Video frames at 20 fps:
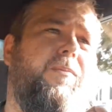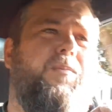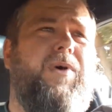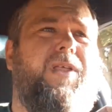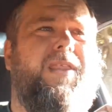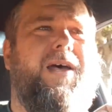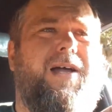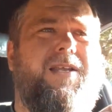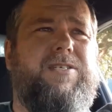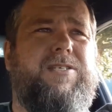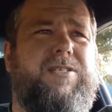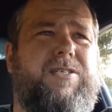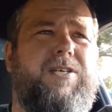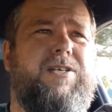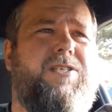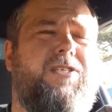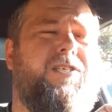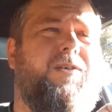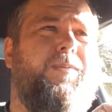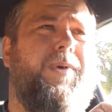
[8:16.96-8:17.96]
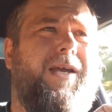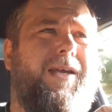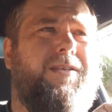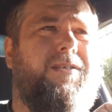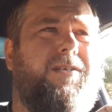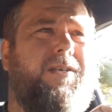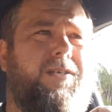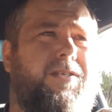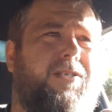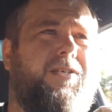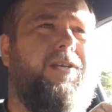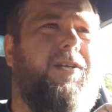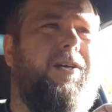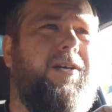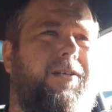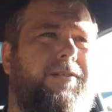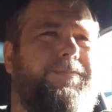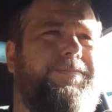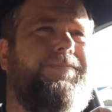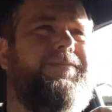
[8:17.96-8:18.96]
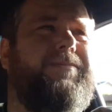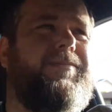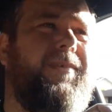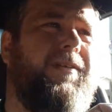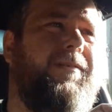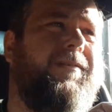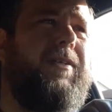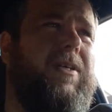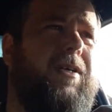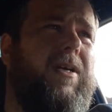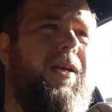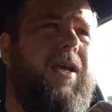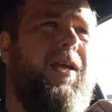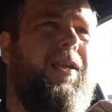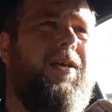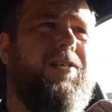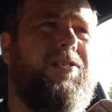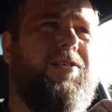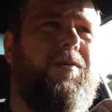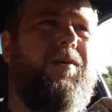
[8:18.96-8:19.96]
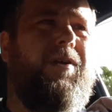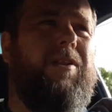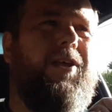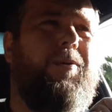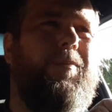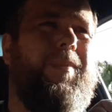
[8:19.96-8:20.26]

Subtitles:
but that's just semantics, you know. It doesn't really